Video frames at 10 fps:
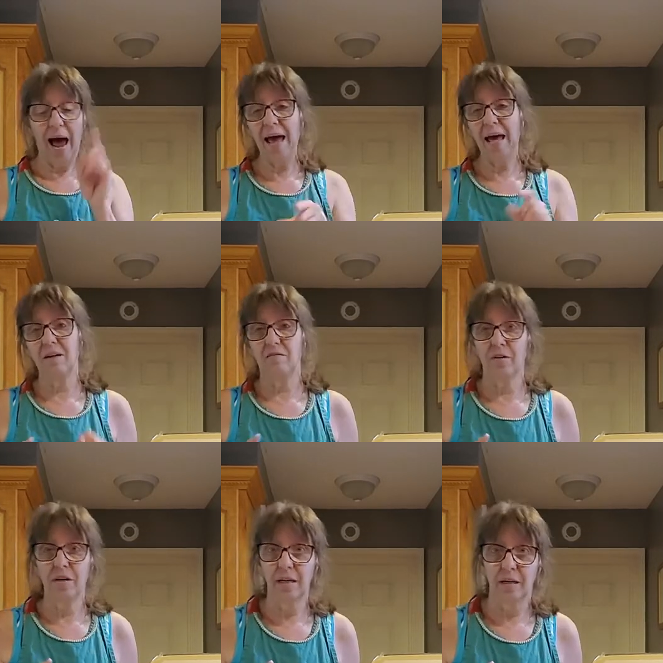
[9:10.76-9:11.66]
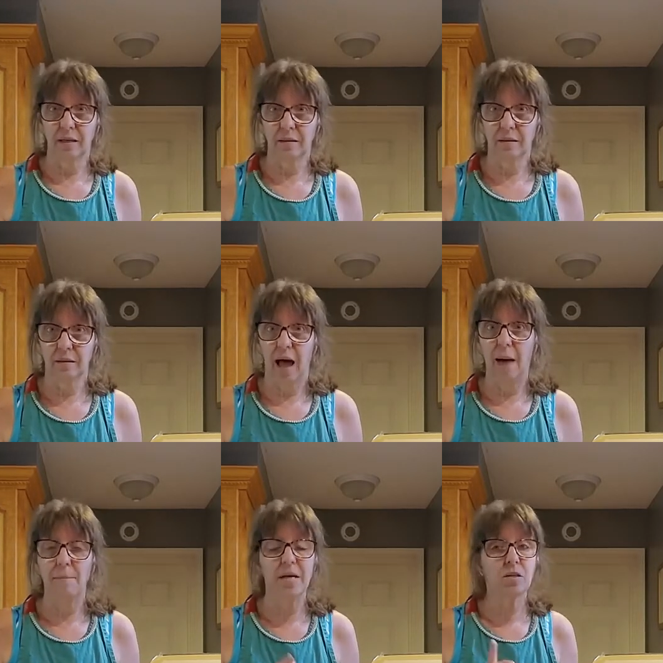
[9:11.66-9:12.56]
I added vanilla. I
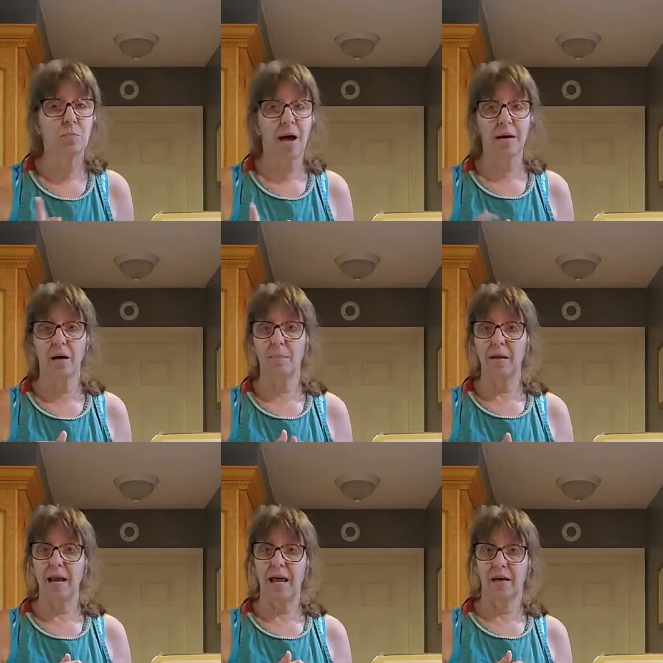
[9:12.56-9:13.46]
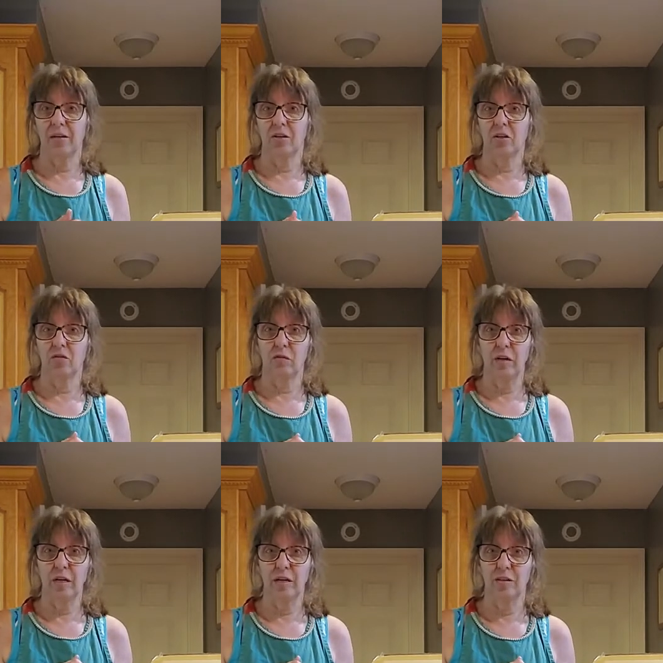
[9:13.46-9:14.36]
mixed mine up and added a touch of
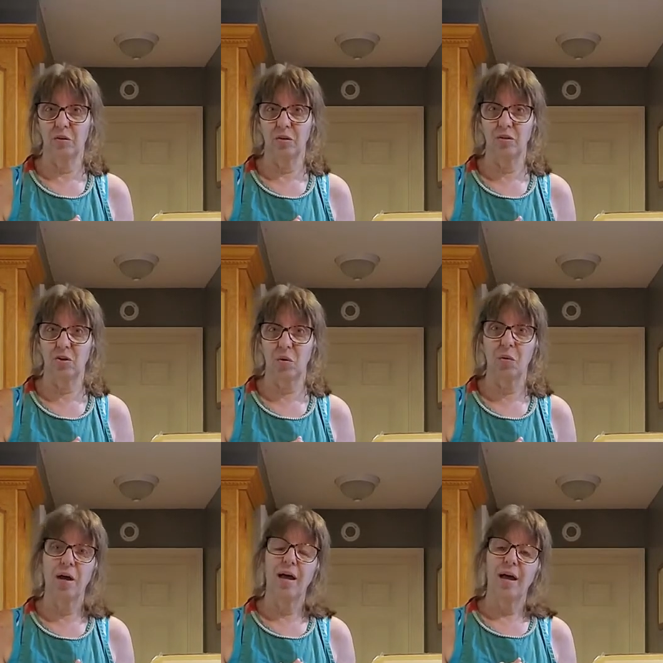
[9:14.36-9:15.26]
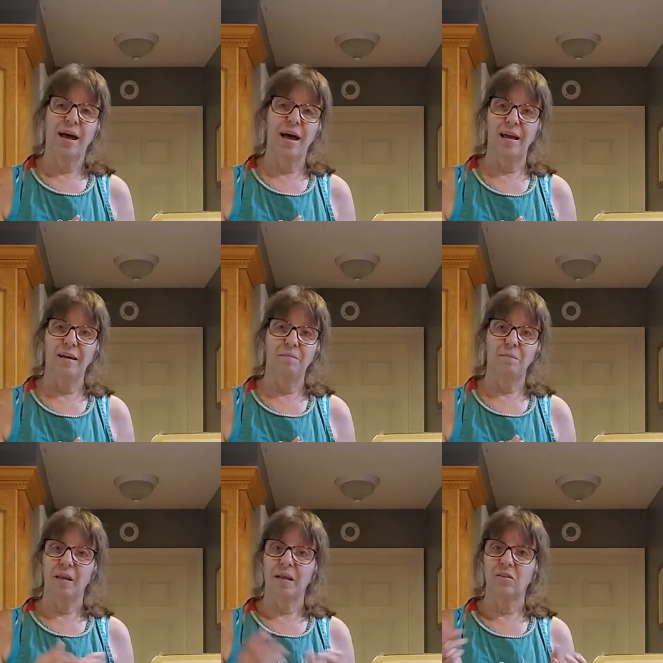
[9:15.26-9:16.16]
vanilla to it. So, hey,
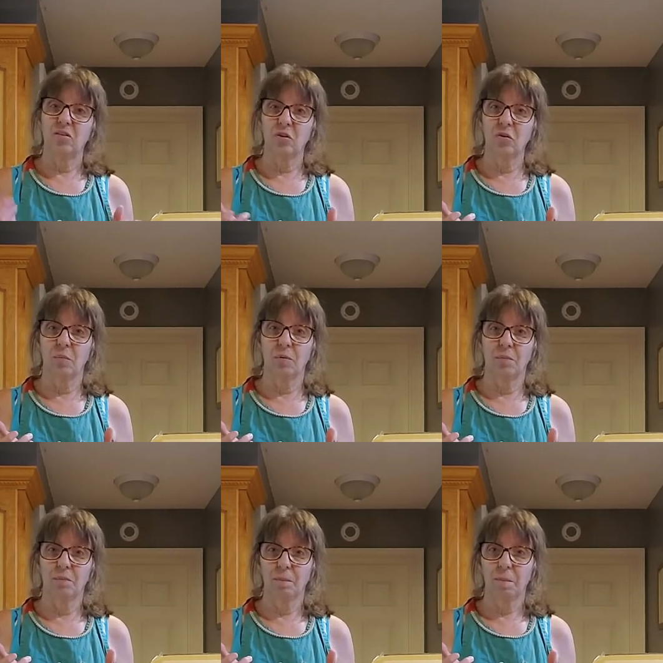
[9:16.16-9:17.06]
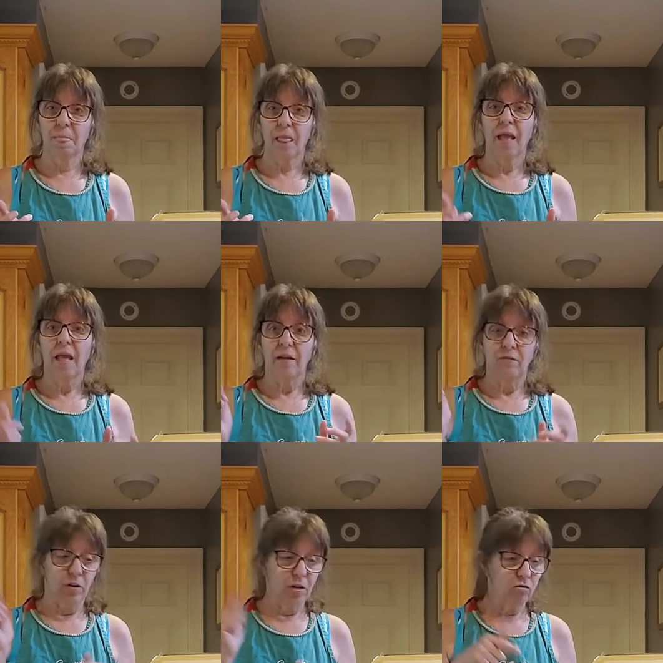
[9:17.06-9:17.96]
it's doable. If
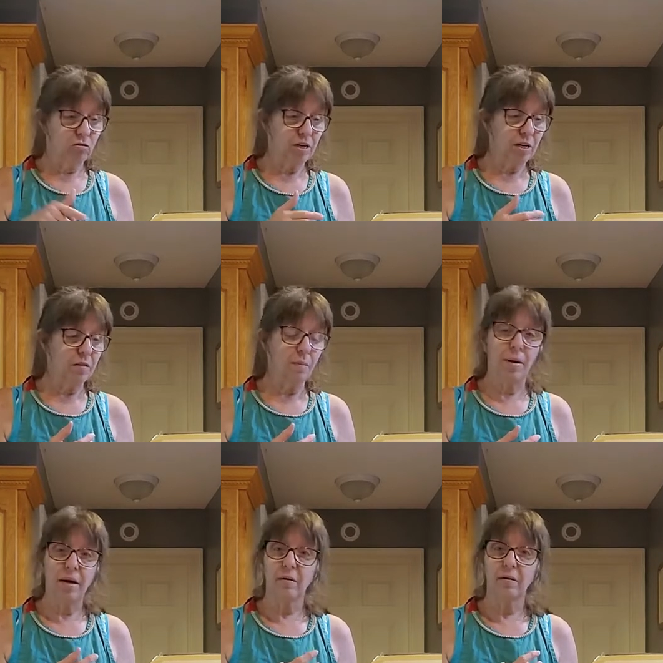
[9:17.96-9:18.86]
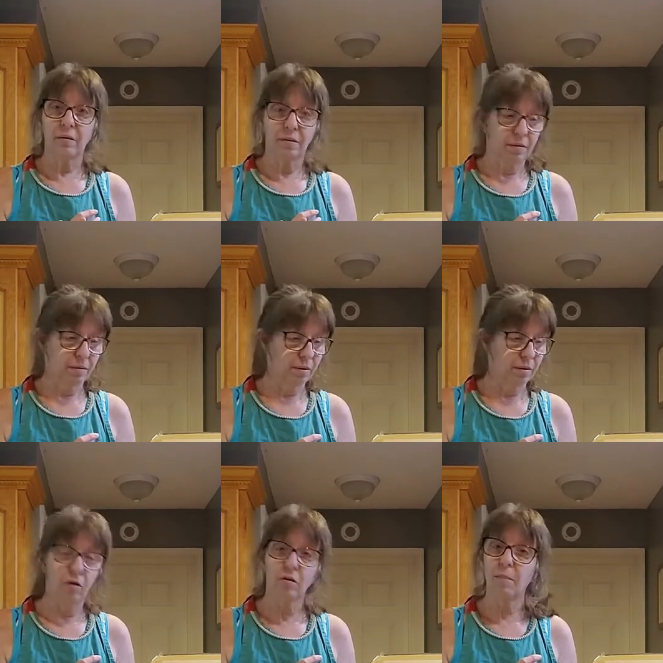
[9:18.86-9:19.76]
you're interested in the Bear
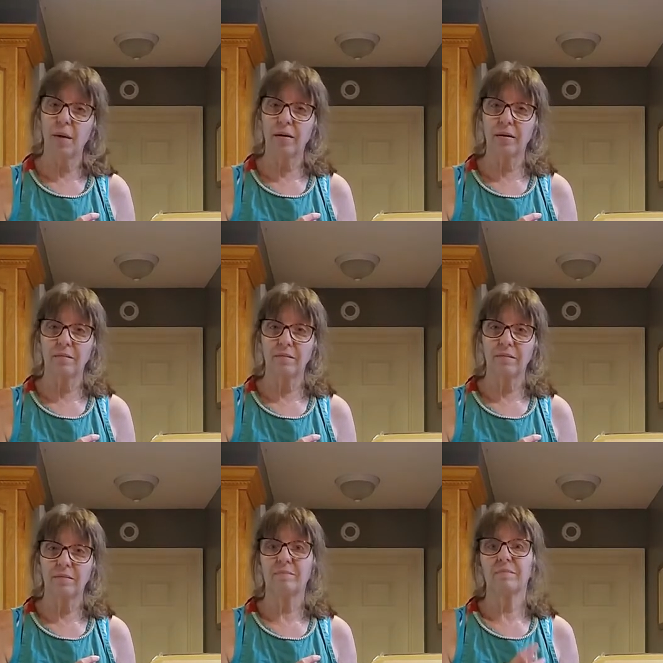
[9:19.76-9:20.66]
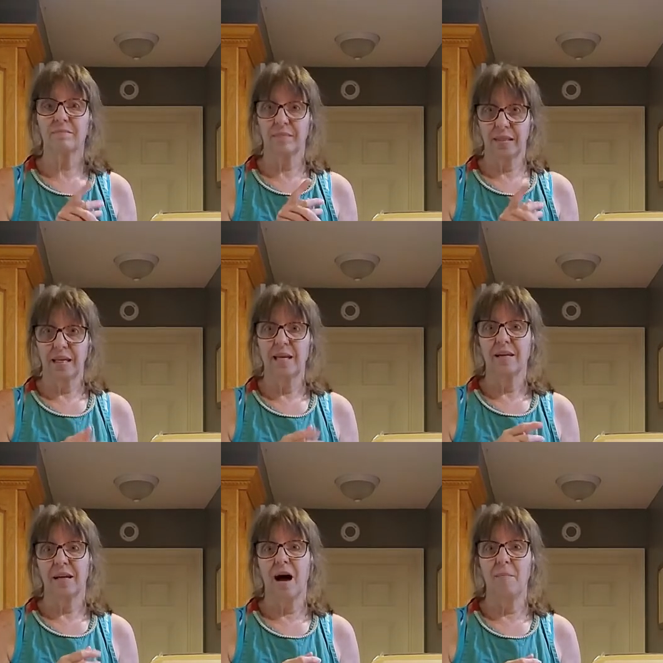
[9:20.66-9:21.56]
yogurt maker,
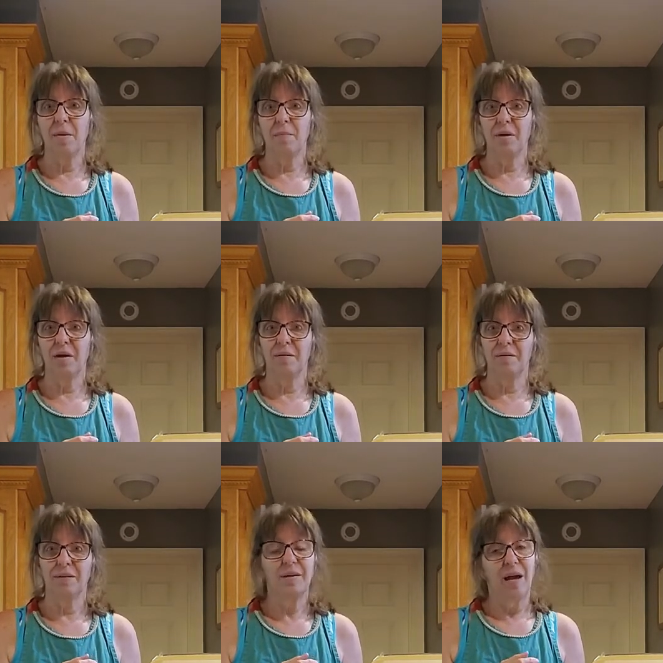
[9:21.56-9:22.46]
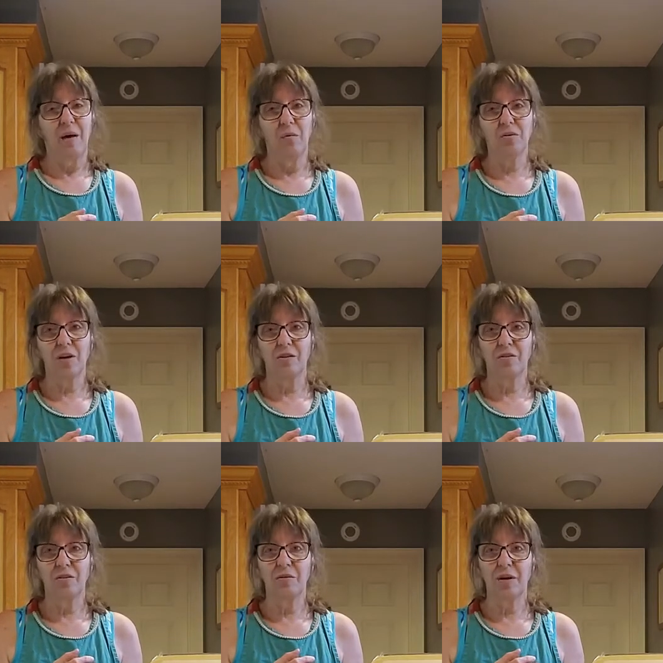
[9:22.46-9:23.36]
comment below. And we'll
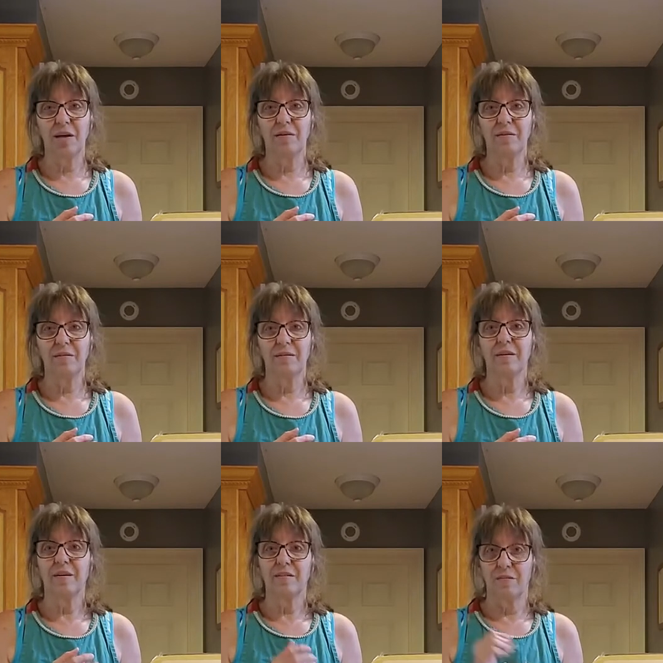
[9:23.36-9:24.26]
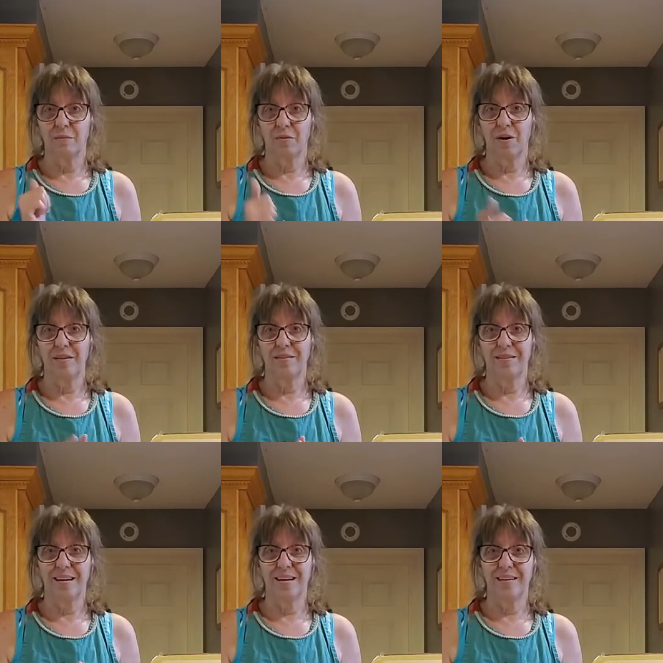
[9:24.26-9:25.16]
talk to you later from Crazy
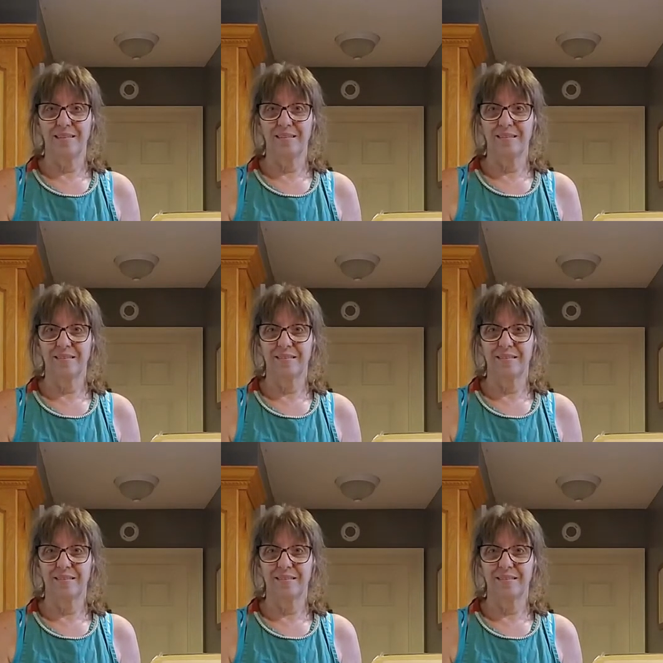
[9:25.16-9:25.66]
Days.